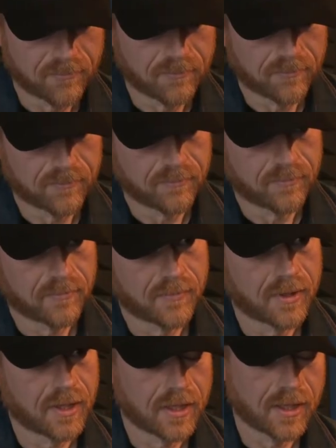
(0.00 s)
very cool
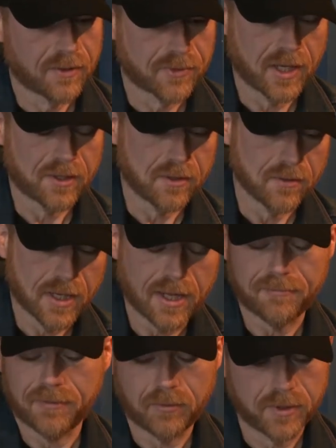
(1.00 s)
hat. Uh, thank you.
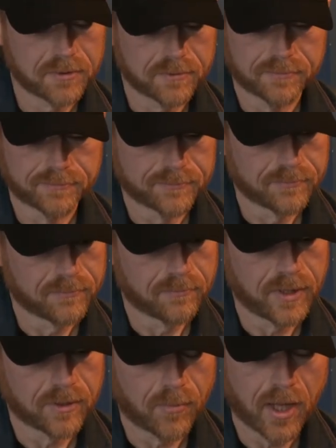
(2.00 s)
I've always
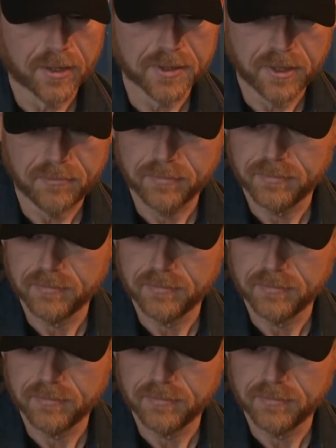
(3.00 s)
been the black sheep,